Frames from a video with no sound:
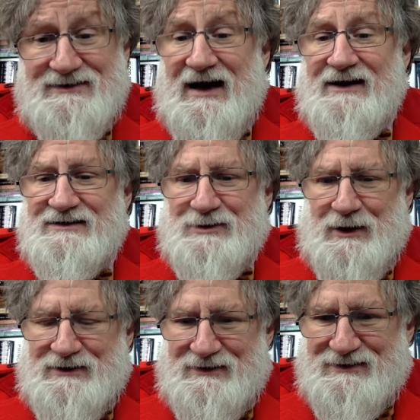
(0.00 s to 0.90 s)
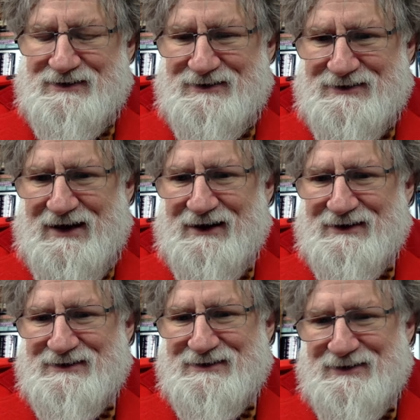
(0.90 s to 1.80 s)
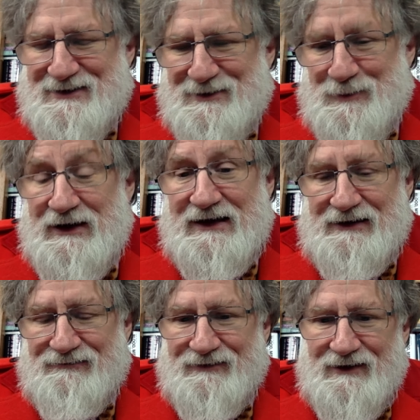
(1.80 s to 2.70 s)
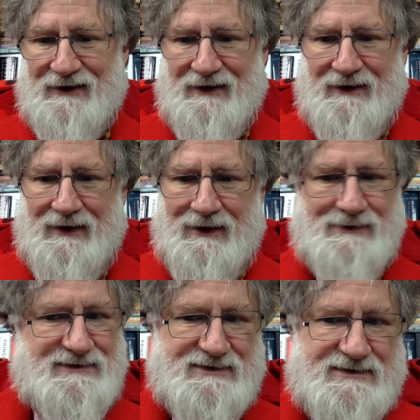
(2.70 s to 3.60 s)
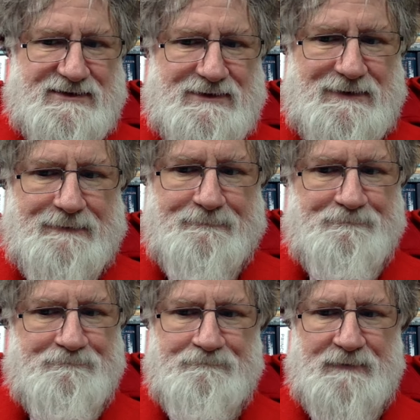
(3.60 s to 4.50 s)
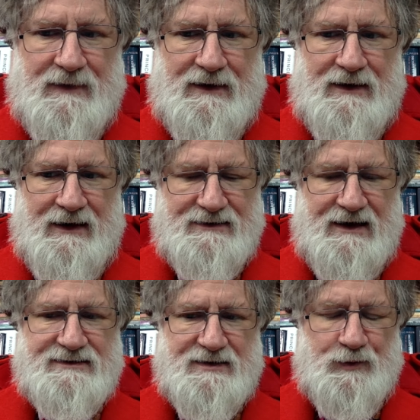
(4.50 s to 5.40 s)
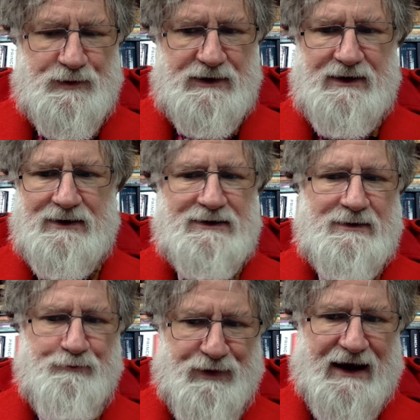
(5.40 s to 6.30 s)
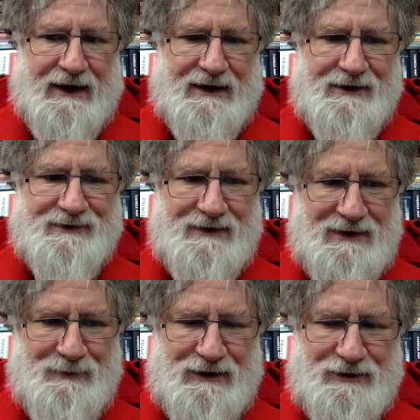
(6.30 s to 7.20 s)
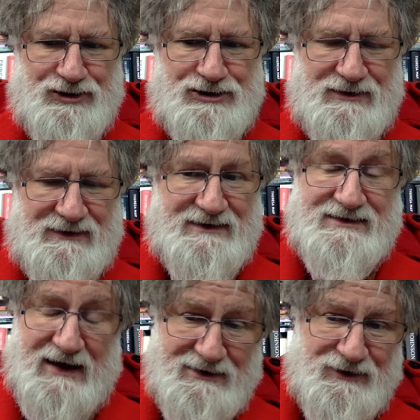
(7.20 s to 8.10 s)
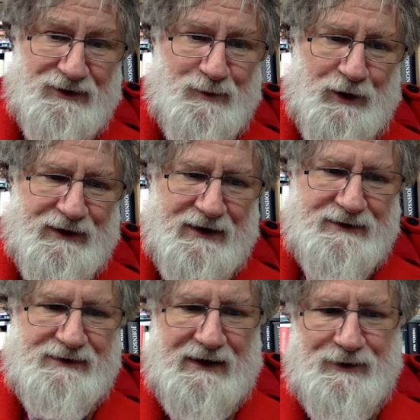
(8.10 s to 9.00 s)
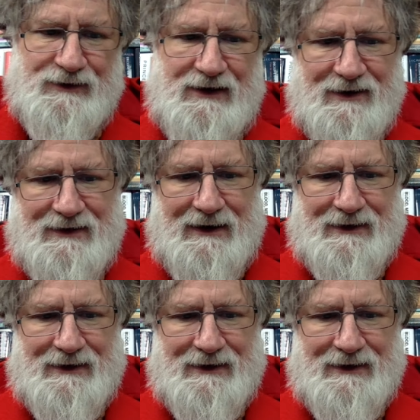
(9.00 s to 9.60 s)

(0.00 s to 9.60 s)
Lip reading: tax credits and tax relief. It's a really bad image. There's that on the one hand, and then on the other